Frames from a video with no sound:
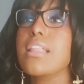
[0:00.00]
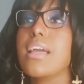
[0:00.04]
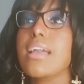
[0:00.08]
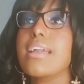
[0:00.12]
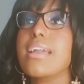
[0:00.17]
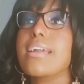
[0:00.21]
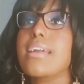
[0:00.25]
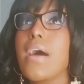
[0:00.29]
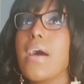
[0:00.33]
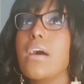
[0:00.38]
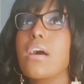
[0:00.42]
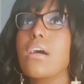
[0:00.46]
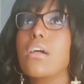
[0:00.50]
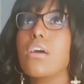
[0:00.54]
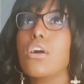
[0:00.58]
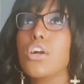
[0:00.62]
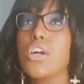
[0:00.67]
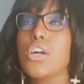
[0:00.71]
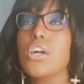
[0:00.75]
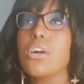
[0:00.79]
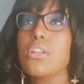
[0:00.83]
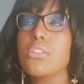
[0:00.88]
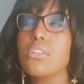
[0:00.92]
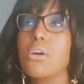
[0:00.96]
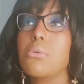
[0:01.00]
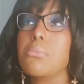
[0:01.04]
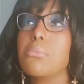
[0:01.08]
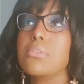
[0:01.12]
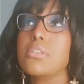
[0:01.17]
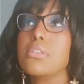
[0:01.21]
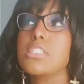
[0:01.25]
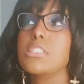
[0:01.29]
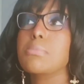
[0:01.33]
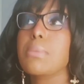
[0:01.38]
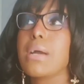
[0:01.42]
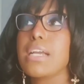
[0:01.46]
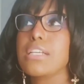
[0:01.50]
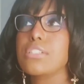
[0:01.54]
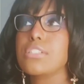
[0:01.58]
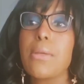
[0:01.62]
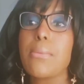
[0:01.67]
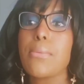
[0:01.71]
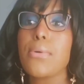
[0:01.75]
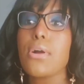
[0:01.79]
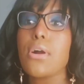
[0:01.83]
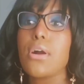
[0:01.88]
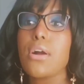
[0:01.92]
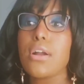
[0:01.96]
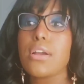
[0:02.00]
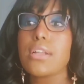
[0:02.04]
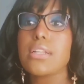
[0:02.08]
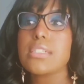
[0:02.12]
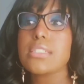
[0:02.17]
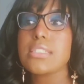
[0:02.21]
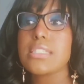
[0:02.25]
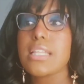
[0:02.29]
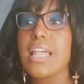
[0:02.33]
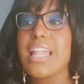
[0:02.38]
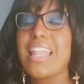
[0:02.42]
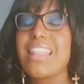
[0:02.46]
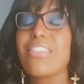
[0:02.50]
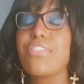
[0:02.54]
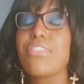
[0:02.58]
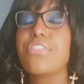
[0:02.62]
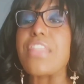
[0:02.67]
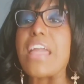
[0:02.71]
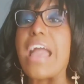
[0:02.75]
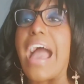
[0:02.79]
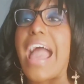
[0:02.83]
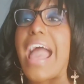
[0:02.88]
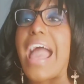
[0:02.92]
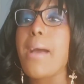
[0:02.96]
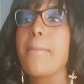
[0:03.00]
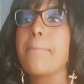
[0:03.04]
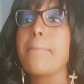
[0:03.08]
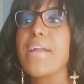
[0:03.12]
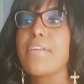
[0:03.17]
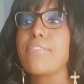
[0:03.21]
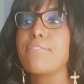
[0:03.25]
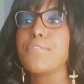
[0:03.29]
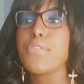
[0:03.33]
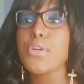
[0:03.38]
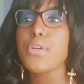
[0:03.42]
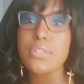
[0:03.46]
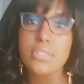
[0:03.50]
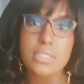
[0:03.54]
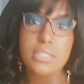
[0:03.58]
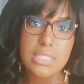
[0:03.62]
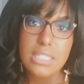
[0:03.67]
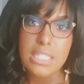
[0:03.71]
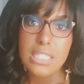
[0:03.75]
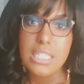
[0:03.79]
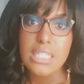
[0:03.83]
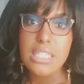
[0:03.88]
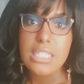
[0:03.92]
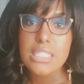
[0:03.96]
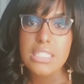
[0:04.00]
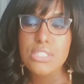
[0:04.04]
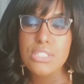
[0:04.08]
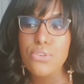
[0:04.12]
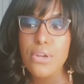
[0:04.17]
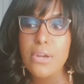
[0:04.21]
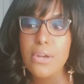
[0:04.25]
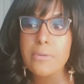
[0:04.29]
like her along with the Spice Girl artist that I had my first CDs